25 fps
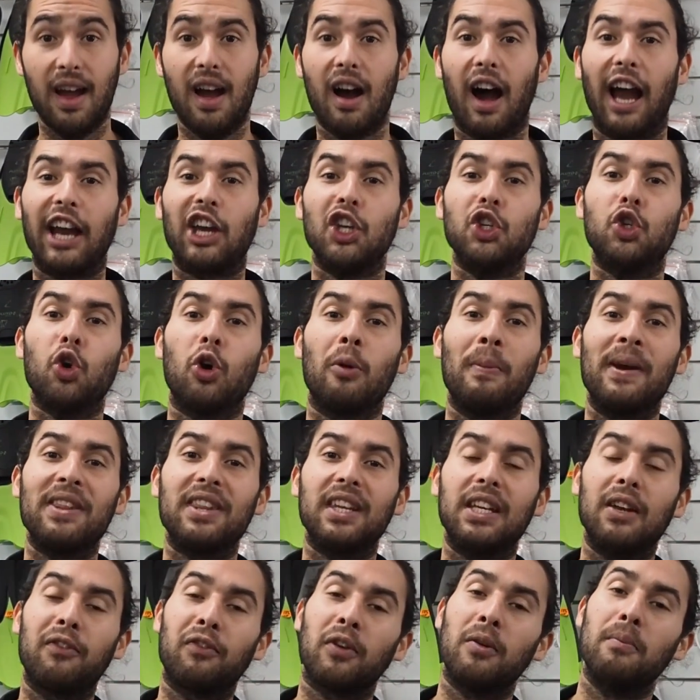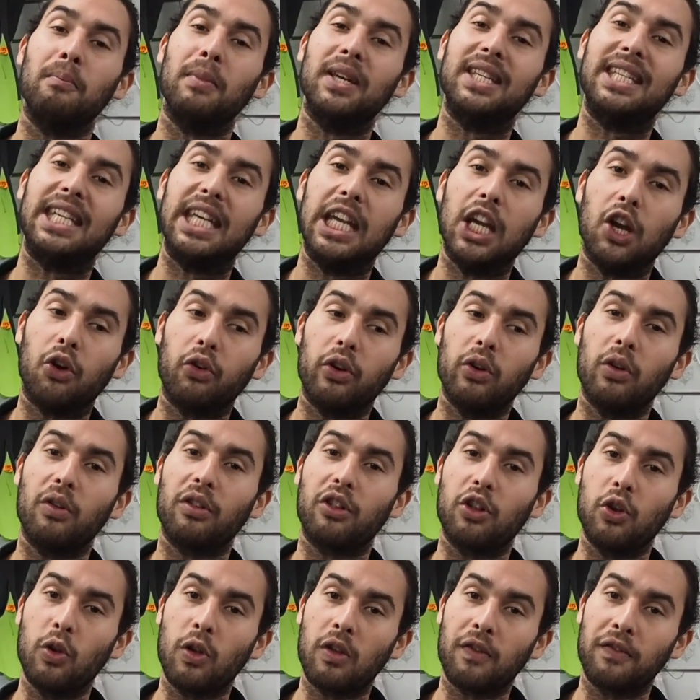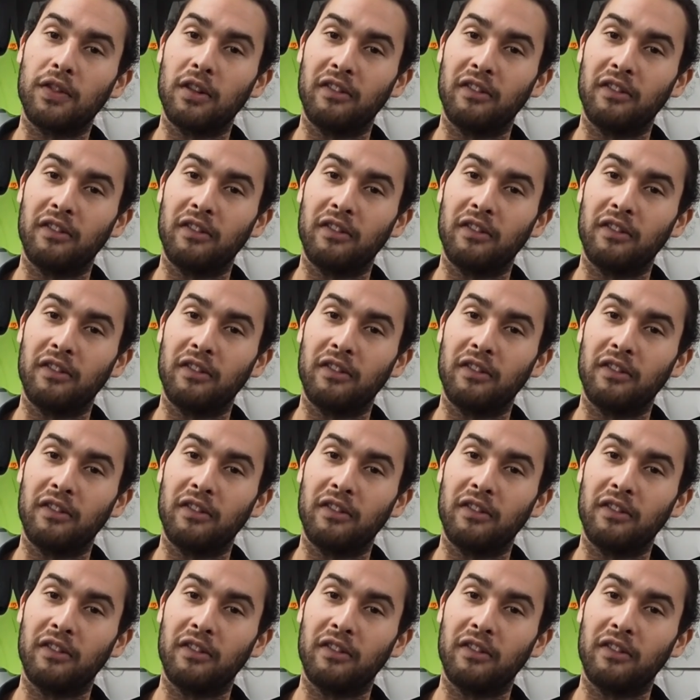I can talk about the different materials used for